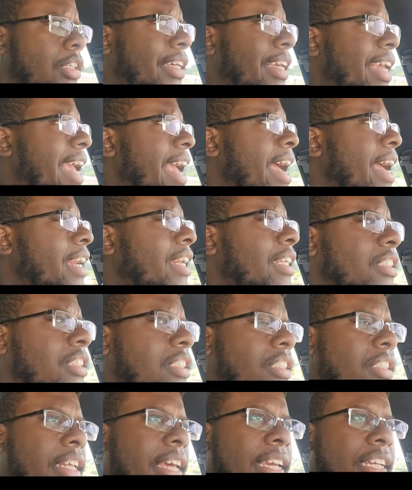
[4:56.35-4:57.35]
Yeah, and it's
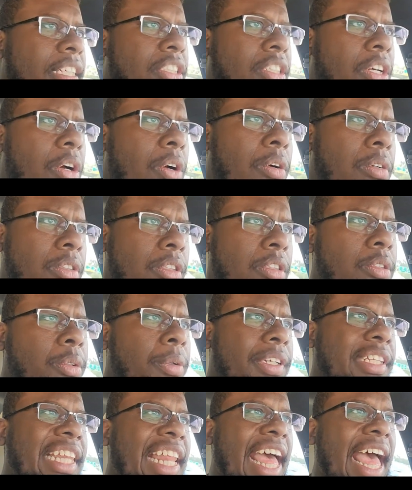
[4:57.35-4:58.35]
just like, so, so
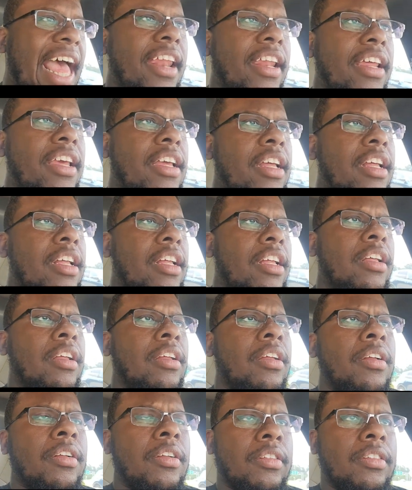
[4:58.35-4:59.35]
doing that.
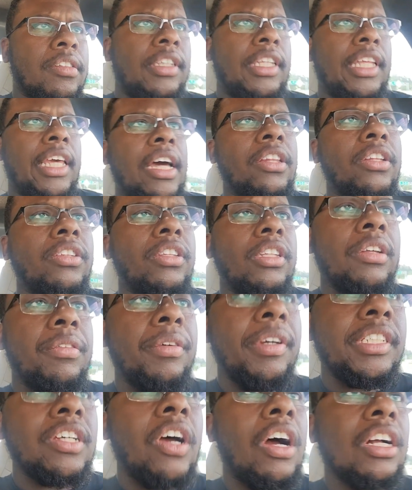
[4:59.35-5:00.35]
The other thing that
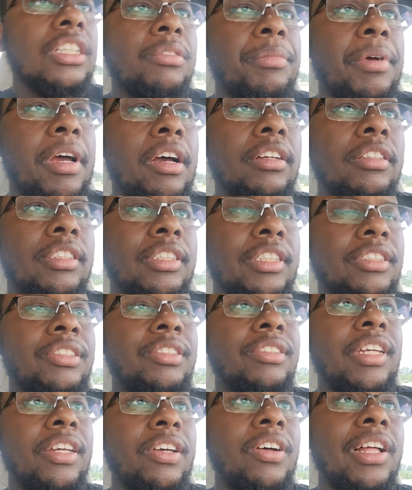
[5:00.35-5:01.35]
we talked about is because
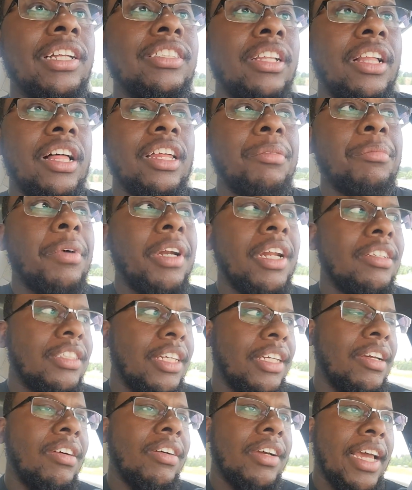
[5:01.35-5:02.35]
she's like, oh, that's a lot of money.
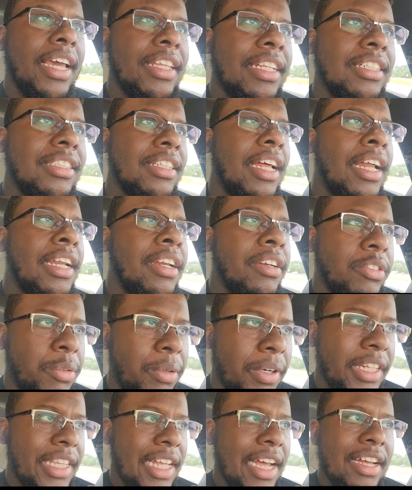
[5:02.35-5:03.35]
It's like, okay, that's, I know
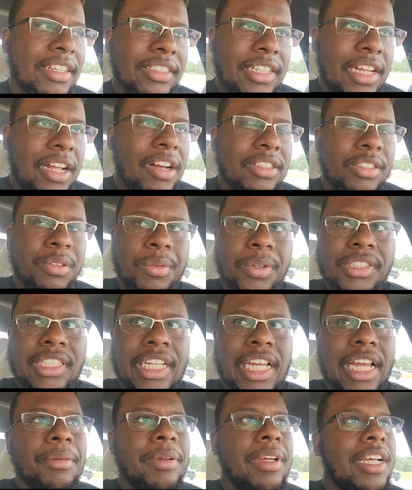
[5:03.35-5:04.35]
$20,000 at one
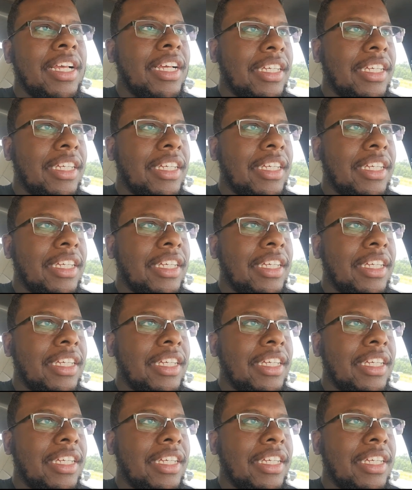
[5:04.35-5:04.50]
time